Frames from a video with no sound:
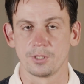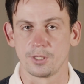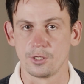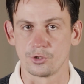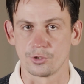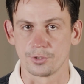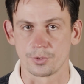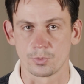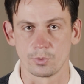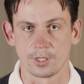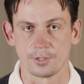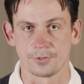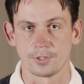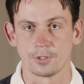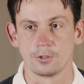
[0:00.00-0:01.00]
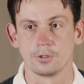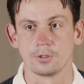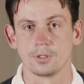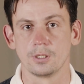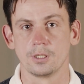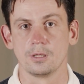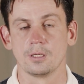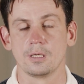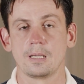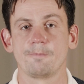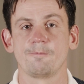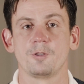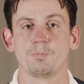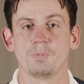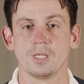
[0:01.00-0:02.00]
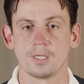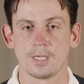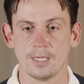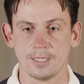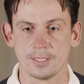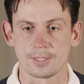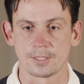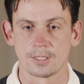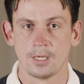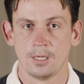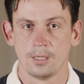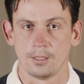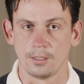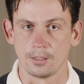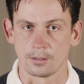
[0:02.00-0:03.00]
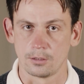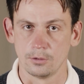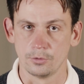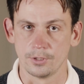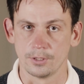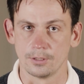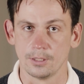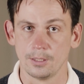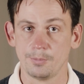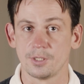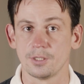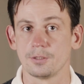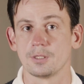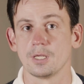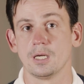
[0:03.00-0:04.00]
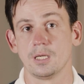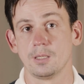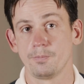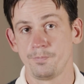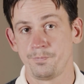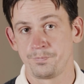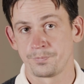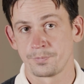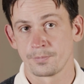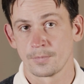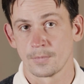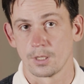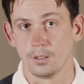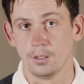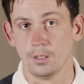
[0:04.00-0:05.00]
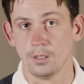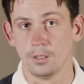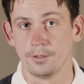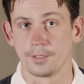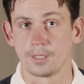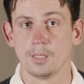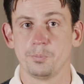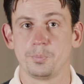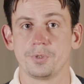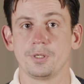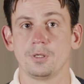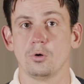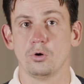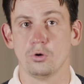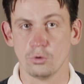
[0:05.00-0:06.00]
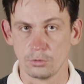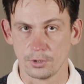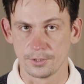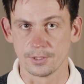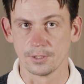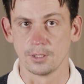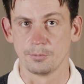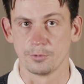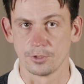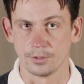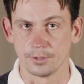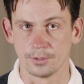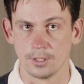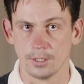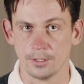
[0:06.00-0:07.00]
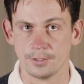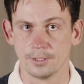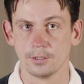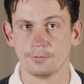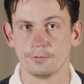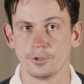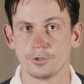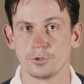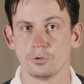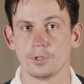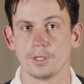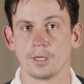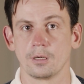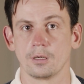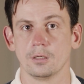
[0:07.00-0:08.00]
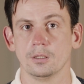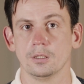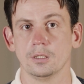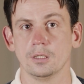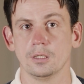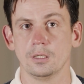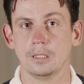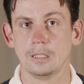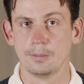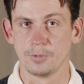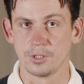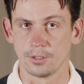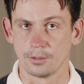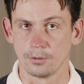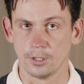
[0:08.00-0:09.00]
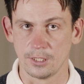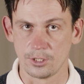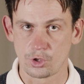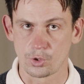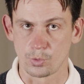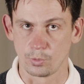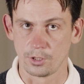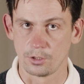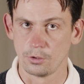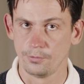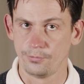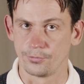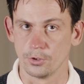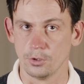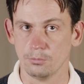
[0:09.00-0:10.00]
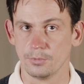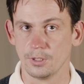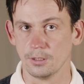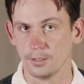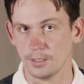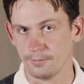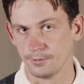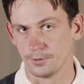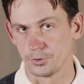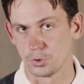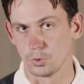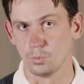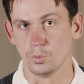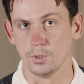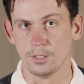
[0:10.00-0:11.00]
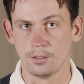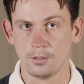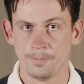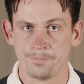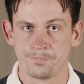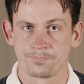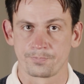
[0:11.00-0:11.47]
limitations we considered in an MVP case included limited time. The company only delivered during a limited lunch window from 11 to 1.